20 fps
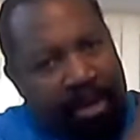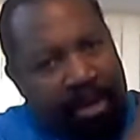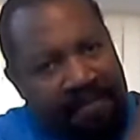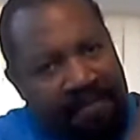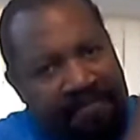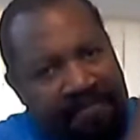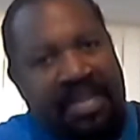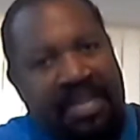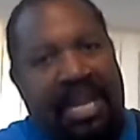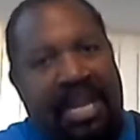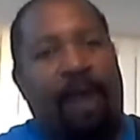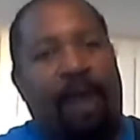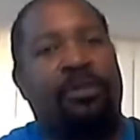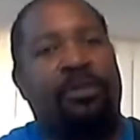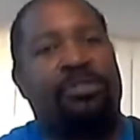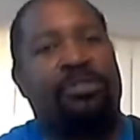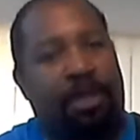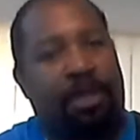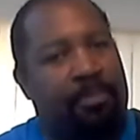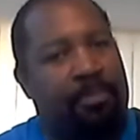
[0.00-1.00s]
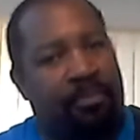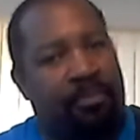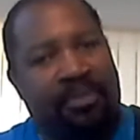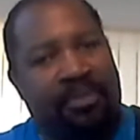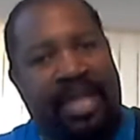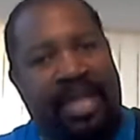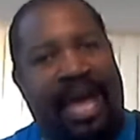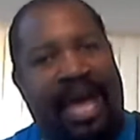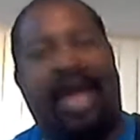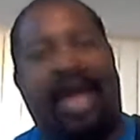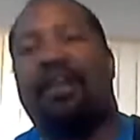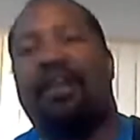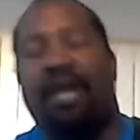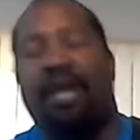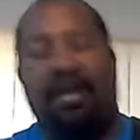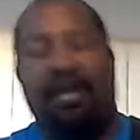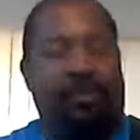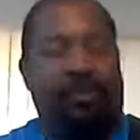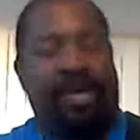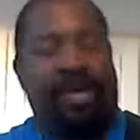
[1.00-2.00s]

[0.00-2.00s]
under my feet. I would jump over that.